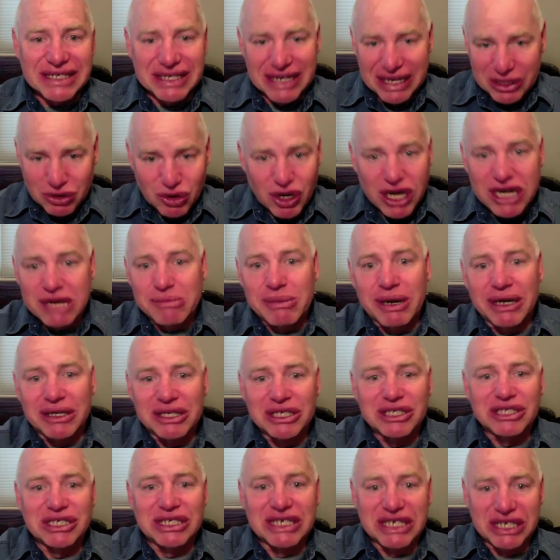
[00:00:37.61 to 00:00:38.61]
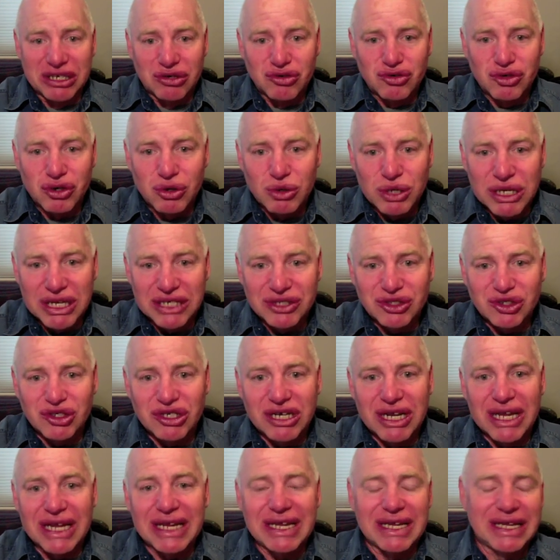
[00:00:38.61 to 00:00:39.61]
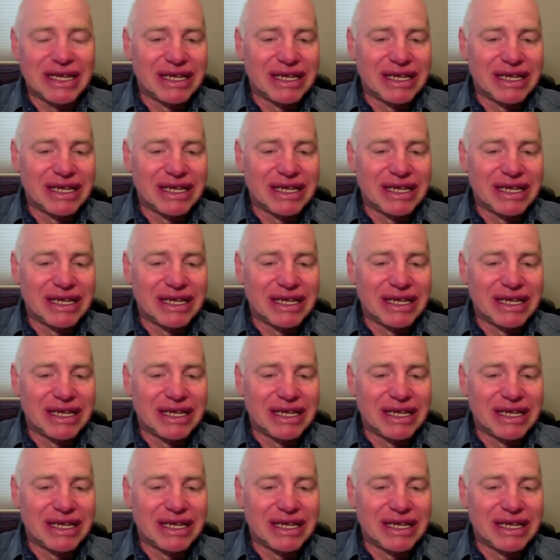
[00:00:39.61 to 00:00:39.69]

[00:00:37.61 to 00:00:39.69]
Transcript: and I talked about this in the intro yesterday,